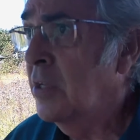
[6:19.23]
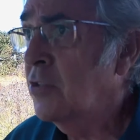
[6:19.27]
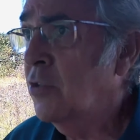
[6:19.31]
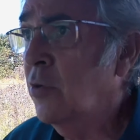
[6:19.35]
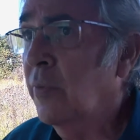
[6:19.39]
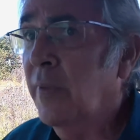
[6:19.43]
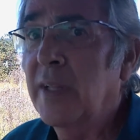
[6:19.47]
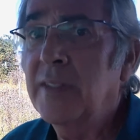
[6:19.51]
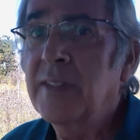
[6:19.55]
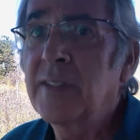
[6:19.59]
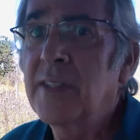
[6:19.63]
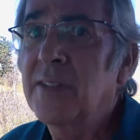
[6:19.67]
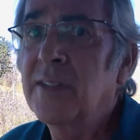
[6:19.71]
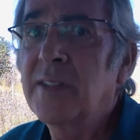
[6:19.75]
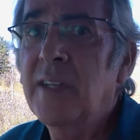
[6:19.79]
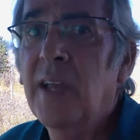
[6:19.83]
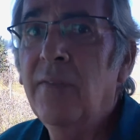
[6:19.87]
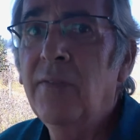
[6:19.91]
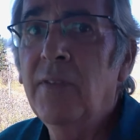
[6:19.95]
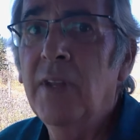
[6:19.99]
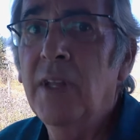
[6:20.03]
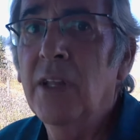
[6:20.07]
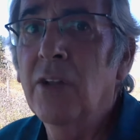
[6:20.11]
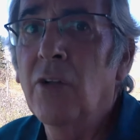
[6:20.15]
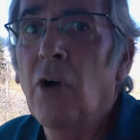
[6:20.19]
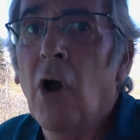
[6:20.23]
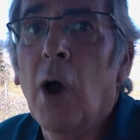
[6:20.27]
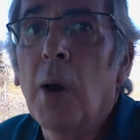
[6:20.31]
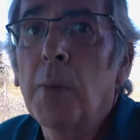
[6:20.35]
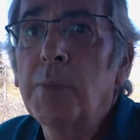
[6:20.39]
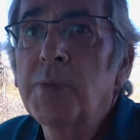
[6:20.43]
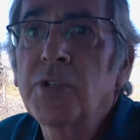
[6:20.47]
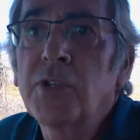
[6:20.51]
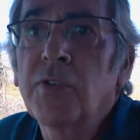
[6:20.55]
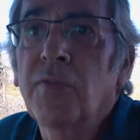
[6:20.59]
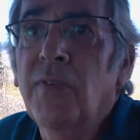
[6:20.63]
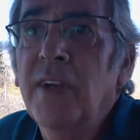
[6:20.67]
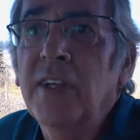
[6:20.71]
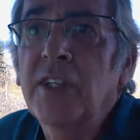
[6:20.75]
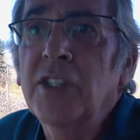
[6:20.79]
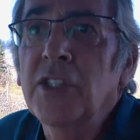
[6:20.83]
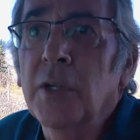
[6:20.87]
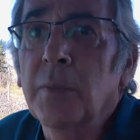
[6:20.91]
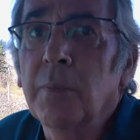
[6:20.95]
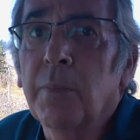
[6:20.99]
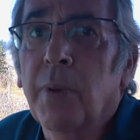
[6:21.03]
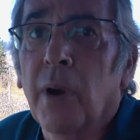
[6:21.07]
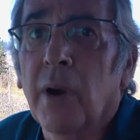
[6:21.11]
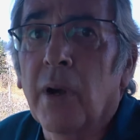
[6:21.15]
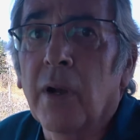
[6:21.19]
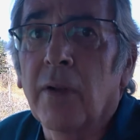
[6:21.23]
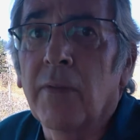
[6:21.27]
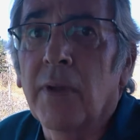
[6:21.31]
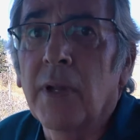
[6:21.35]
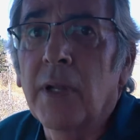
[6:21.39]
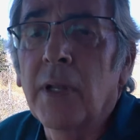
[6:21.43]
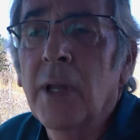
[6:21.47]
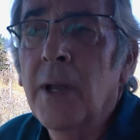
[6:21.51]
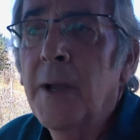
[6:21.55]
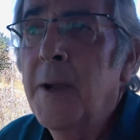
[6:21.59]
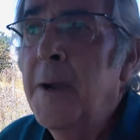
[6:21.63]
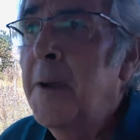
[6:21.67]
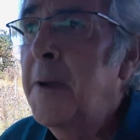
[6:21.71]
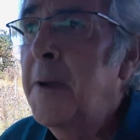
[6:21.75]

So that's the safety and observation part of it.